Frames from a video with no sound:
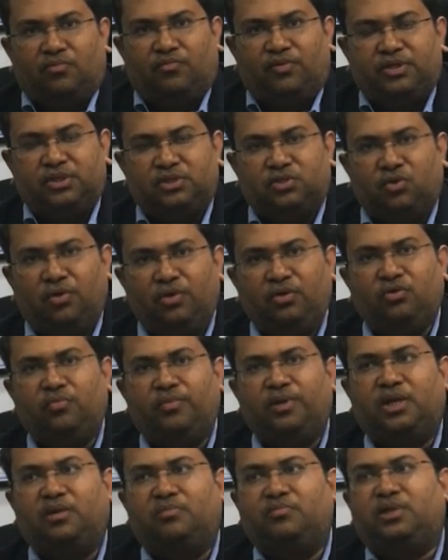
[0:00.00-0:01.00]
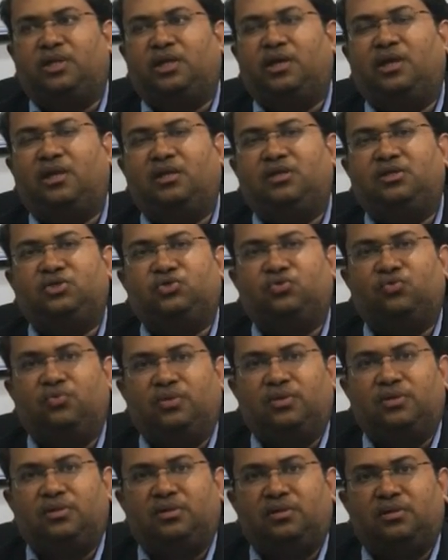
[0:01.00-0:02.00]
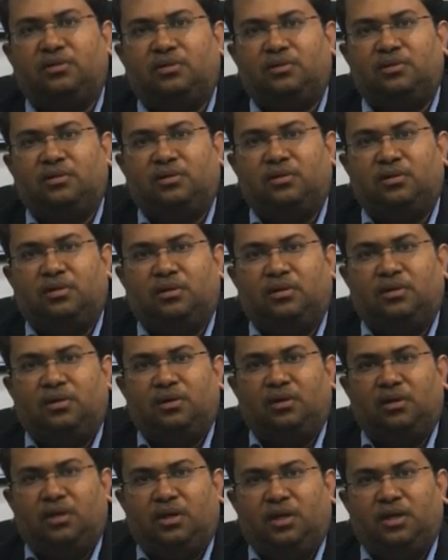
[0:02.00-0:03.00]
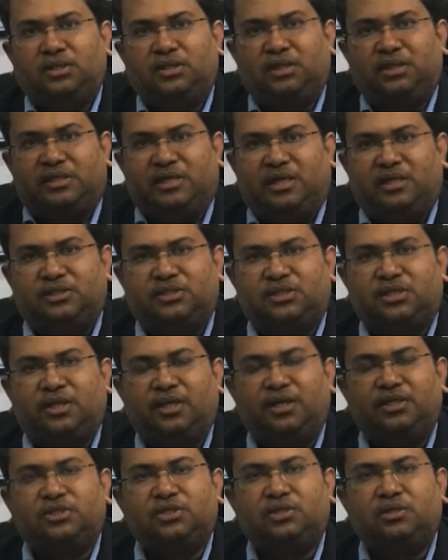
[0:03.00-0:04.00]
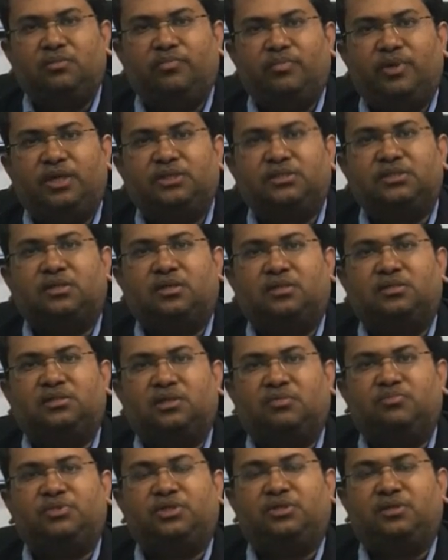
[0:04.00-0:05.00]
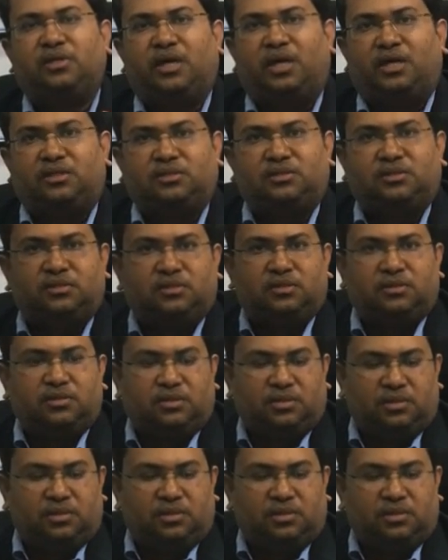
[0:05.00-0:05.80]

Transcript: which is going to become reality soon, is a destination based consumption tax.